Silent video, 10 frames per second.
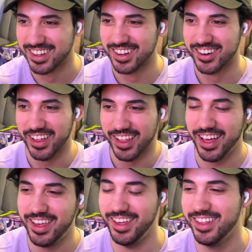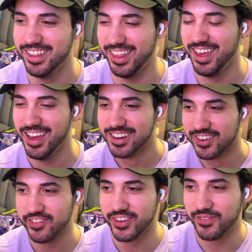
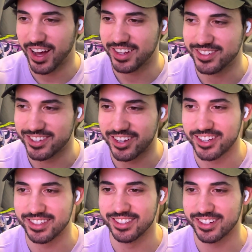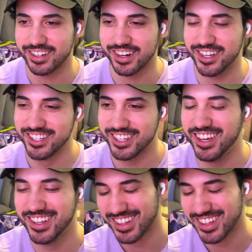Full body rotations are crazy.